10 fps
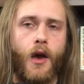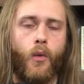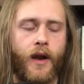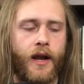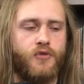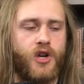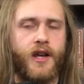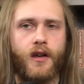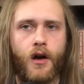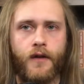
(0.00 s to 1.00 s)
What I'm
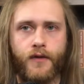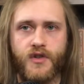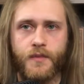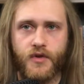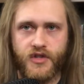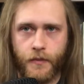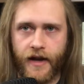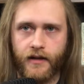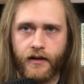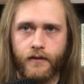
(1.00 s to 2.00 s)
trying to offer is
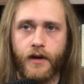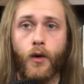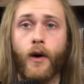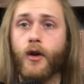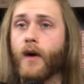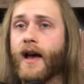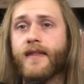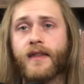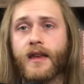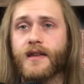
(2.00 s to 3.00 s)
perspective. Now, what do I
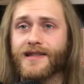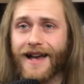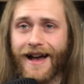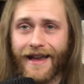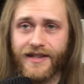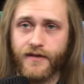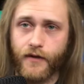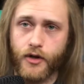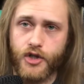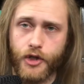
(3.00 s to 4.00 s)
think is the highest
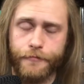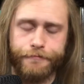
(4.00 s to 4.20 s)
virtue?